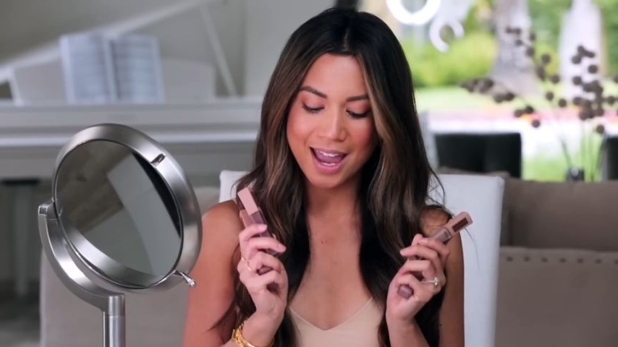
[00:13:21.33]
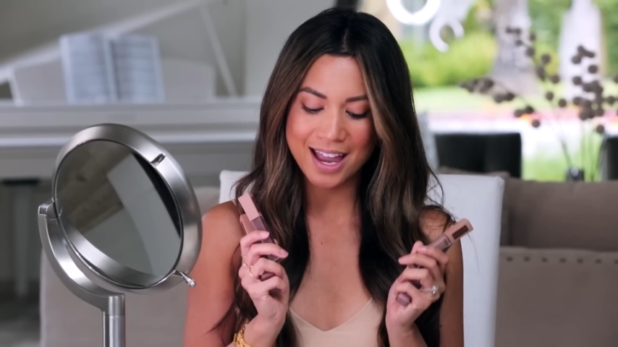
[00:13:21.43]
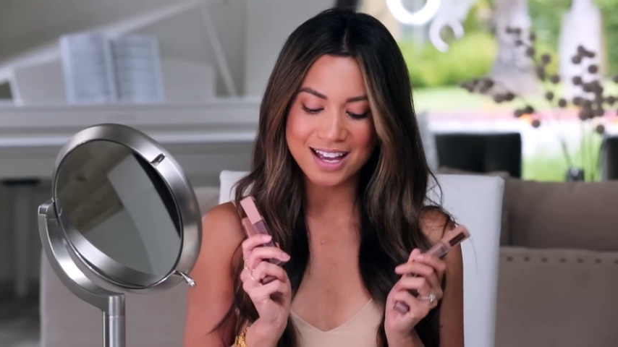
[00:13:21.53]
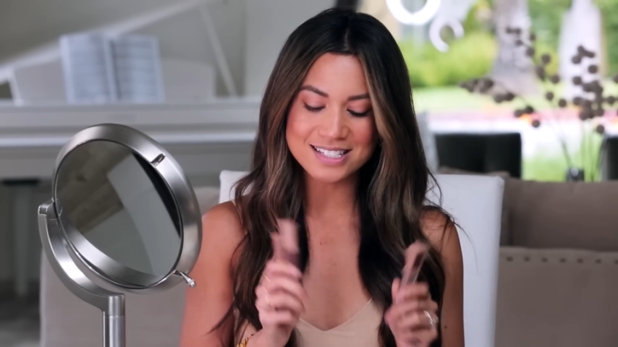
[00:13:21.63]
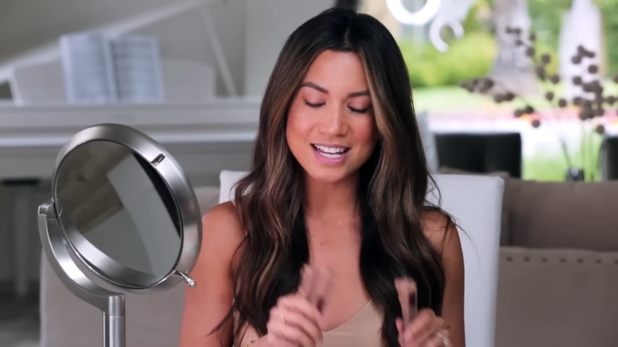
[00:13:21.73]

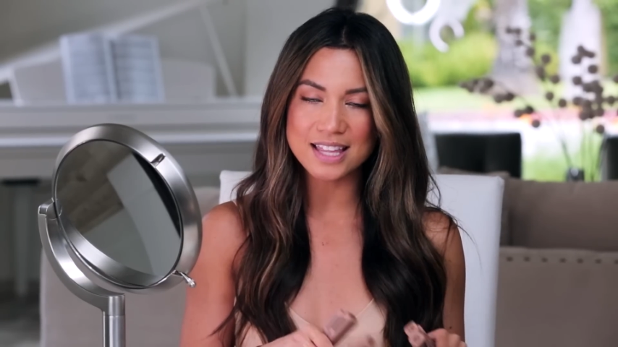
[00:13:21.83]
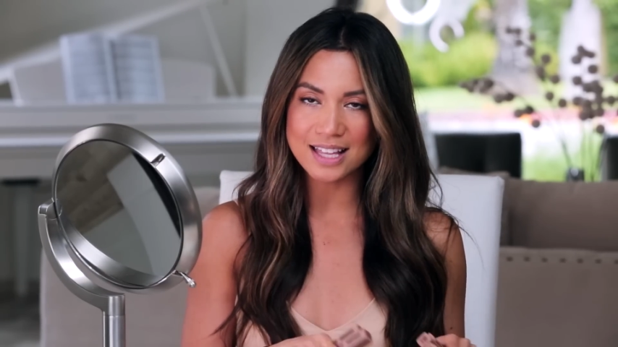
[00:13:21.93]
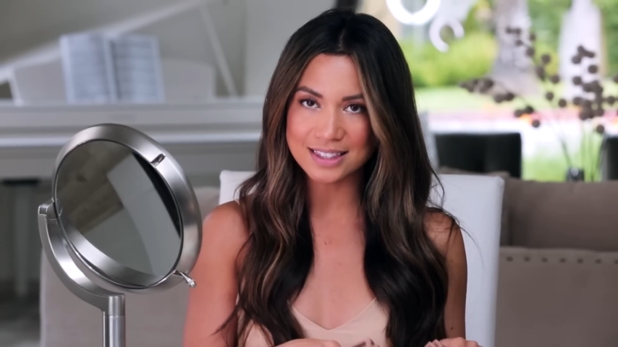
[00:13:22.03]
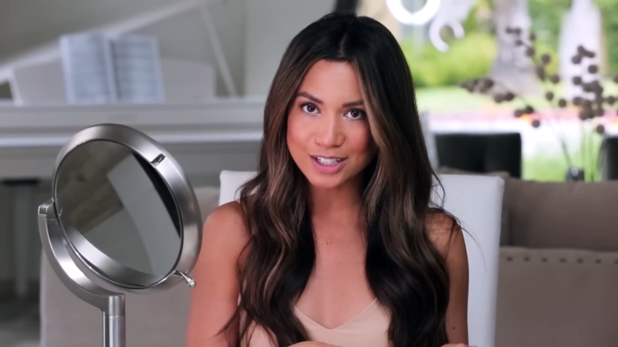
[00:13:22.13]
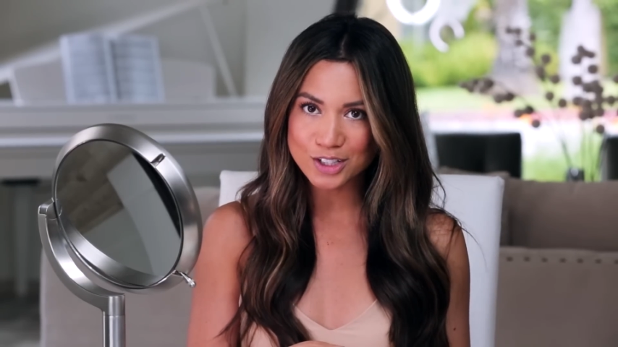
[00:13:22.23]
and
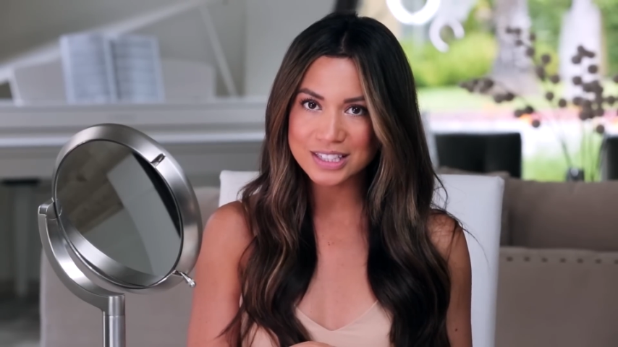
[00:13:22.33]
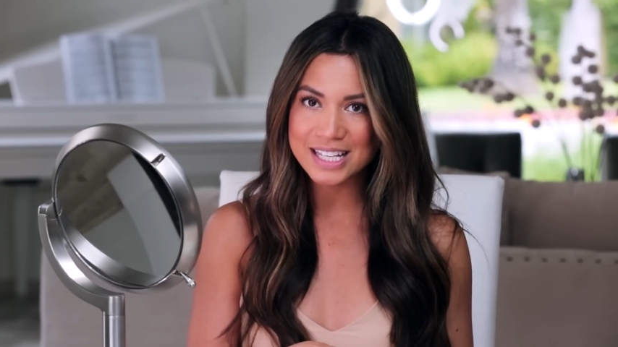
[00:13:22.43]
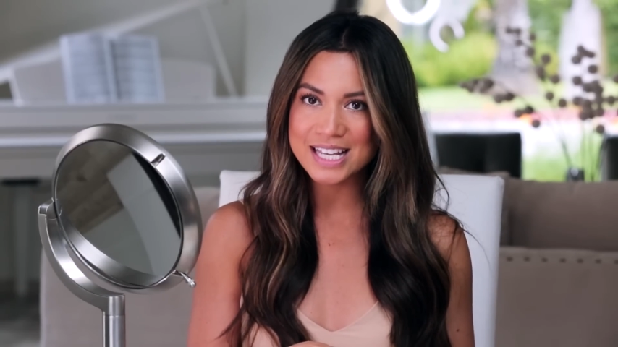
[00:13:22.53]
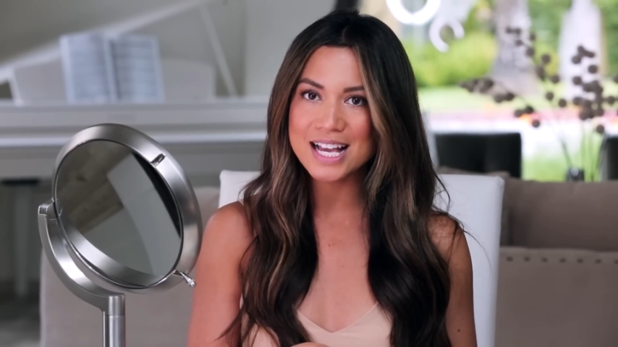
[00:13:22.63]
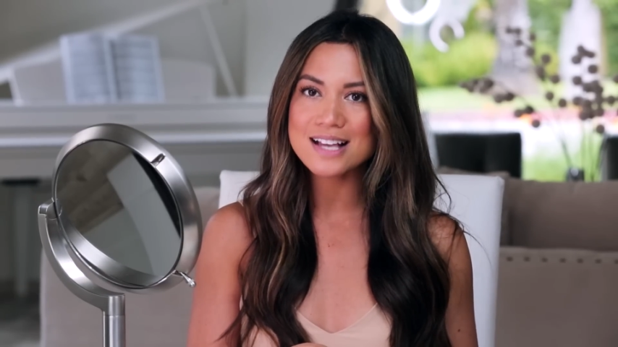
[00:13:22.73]
they
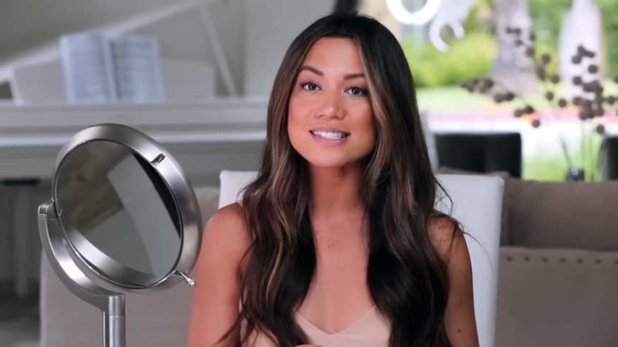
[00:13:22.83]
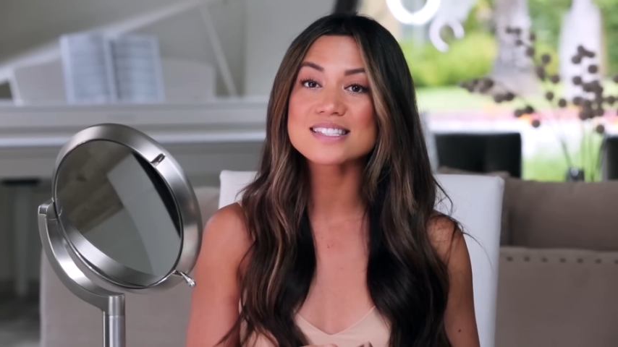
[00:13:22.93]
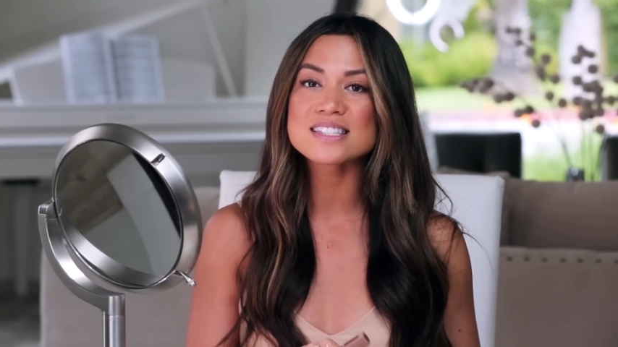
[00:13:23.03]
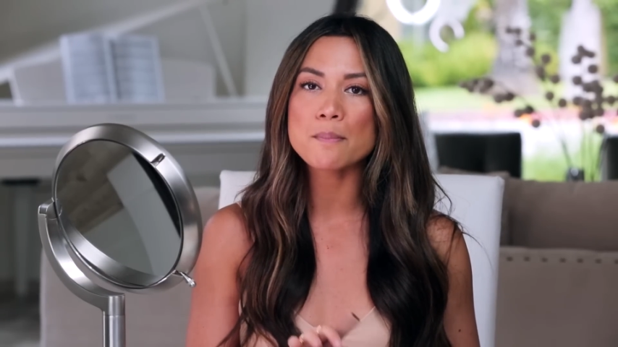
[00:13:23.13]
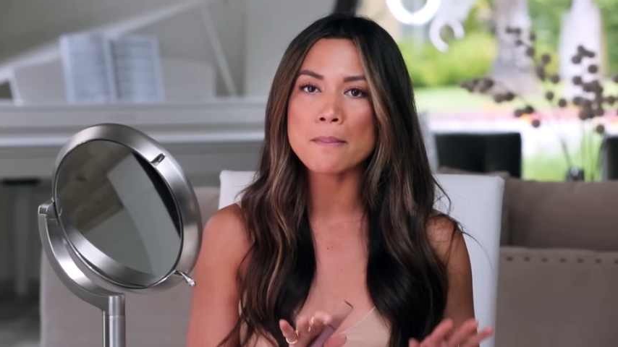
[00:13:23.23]
literally
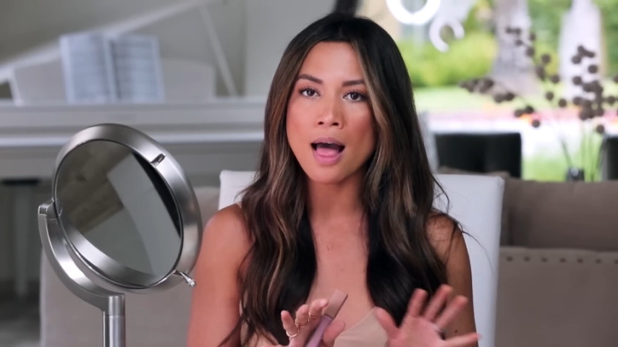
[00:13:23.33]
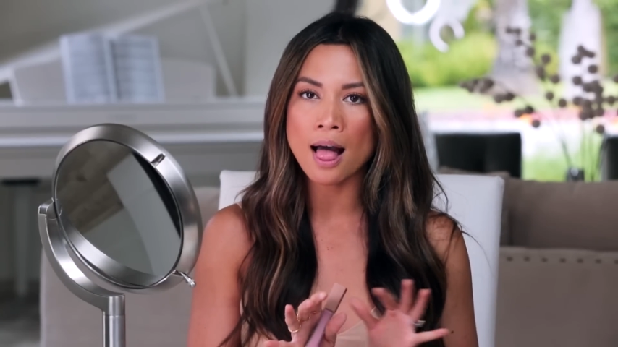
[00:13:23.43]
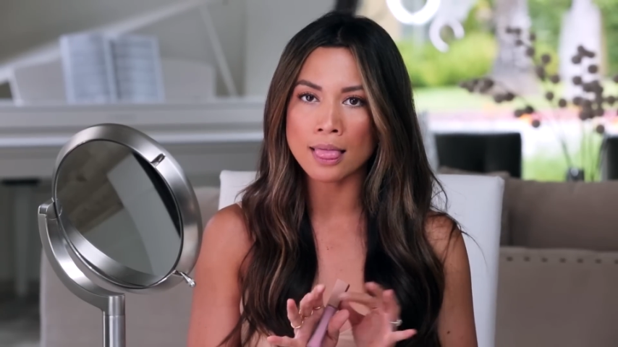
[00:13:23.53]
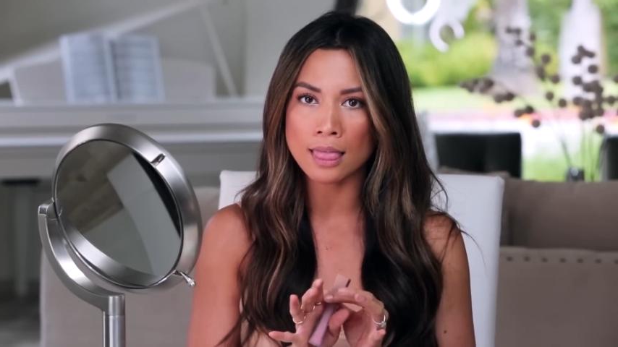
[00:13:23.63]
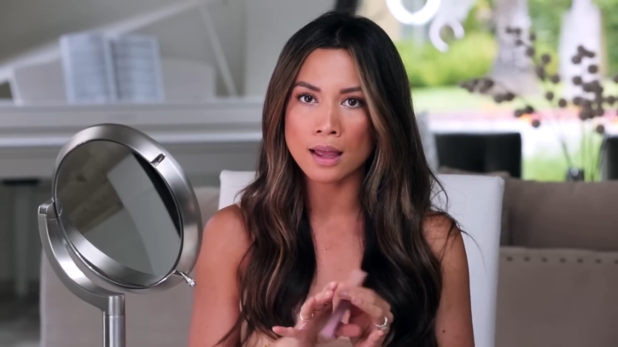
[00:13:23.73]

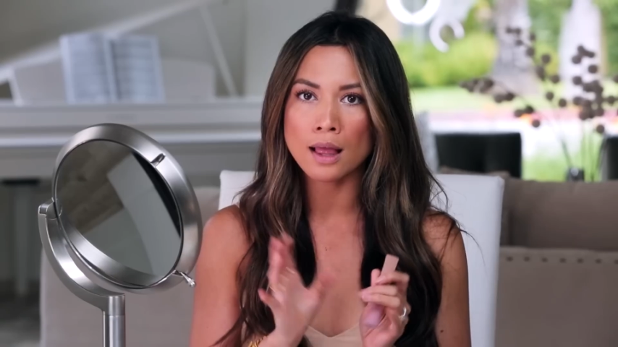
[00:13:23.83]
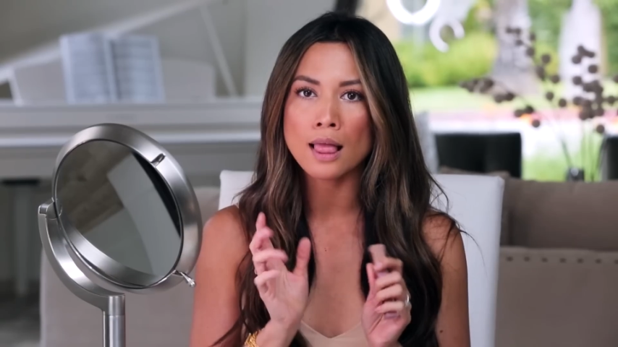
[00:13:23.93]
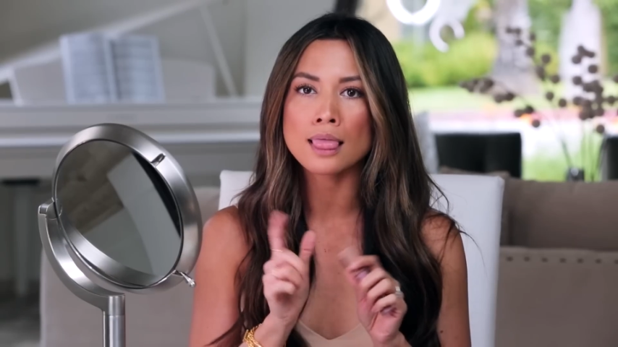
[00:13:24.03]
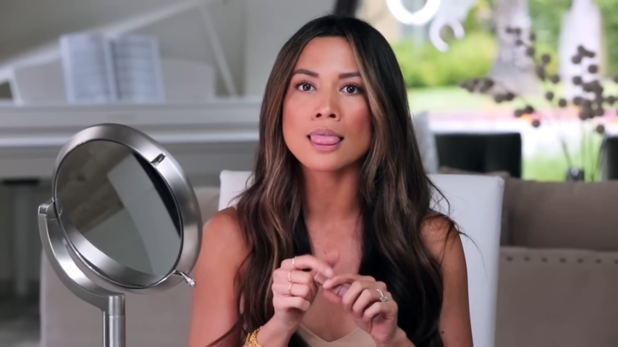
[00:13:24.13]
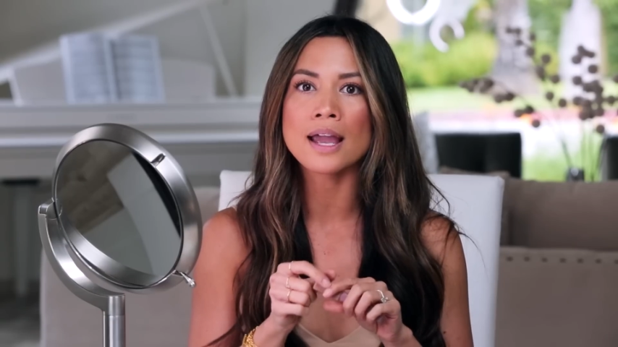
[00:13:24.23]
smell
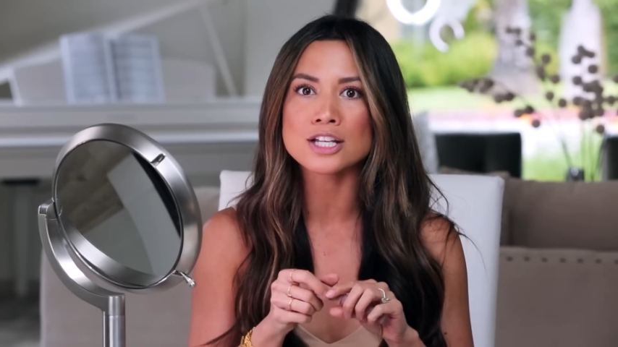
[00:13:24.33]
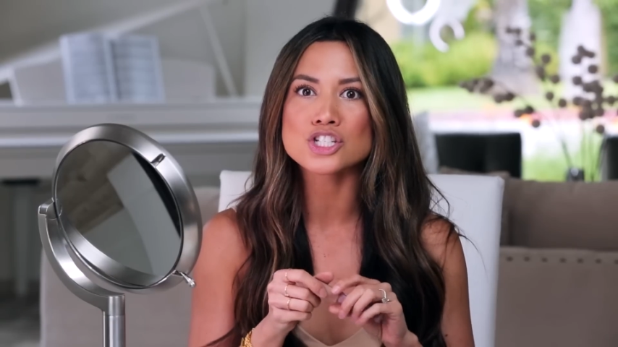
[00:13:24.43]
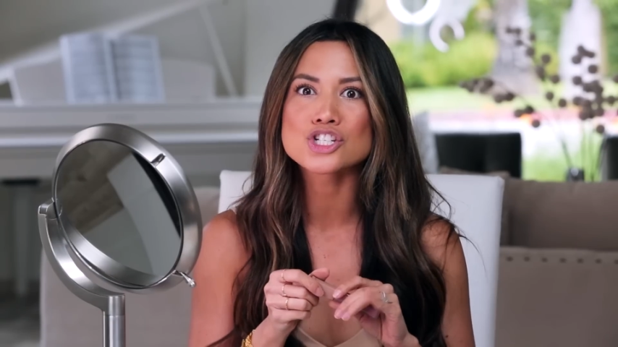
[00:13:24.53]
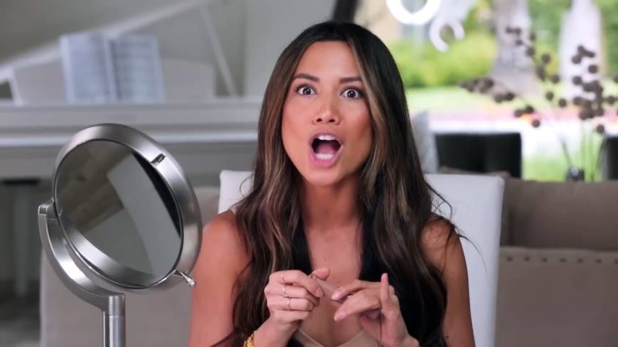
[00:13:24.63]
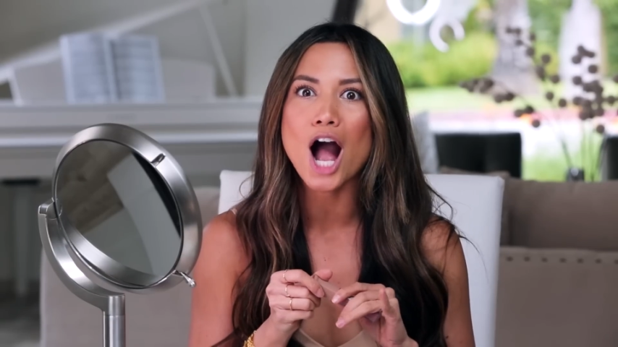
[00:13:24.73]
like
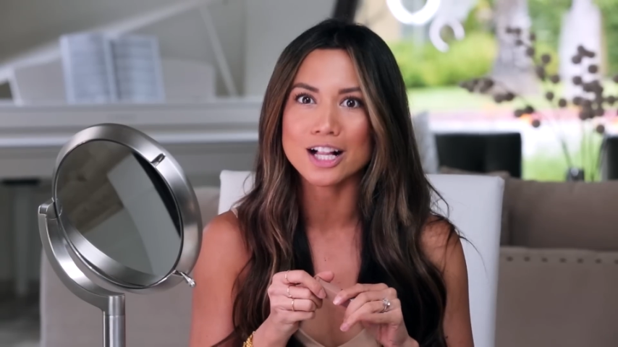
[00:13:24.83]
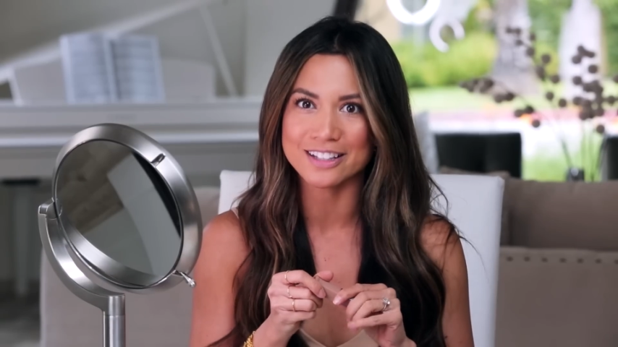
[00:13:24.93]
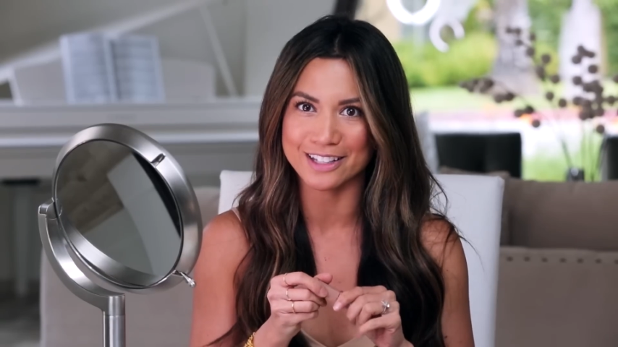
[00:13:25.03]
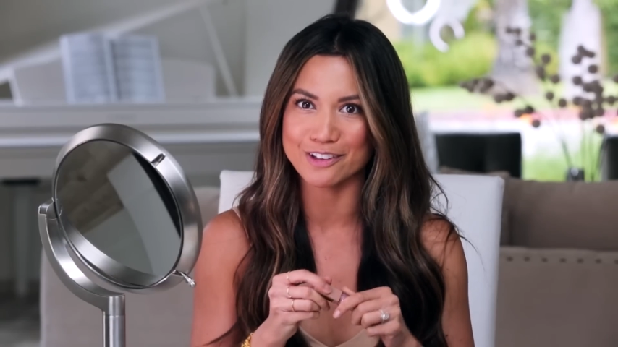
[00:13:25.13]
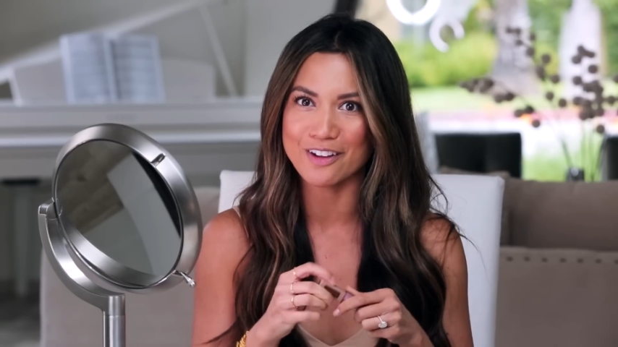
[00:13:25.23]

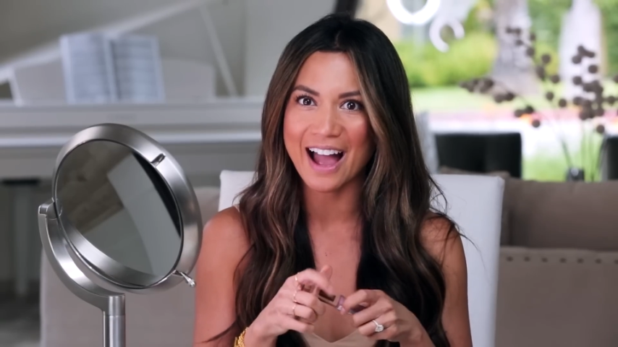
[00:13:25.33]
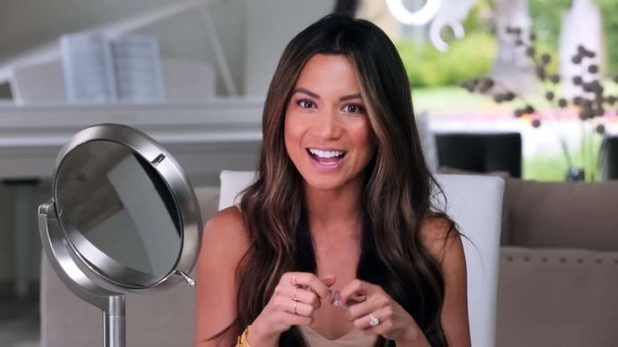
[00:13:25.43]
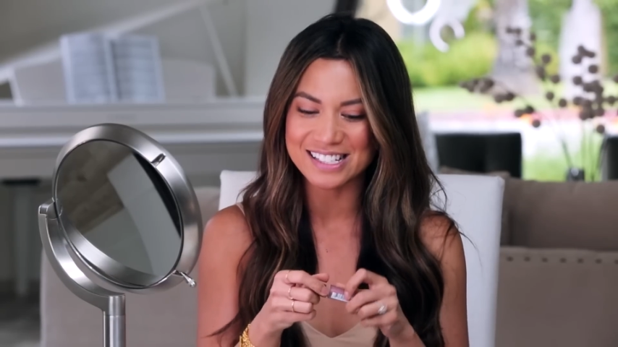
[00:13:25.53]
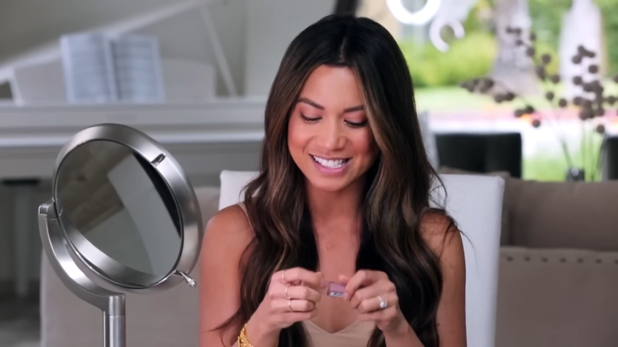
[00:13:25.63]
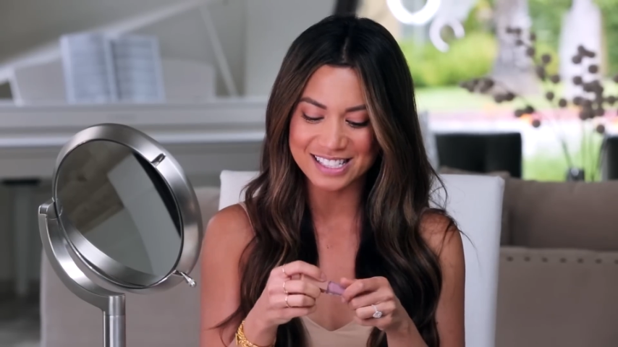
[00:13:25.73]
chocolate, you guys.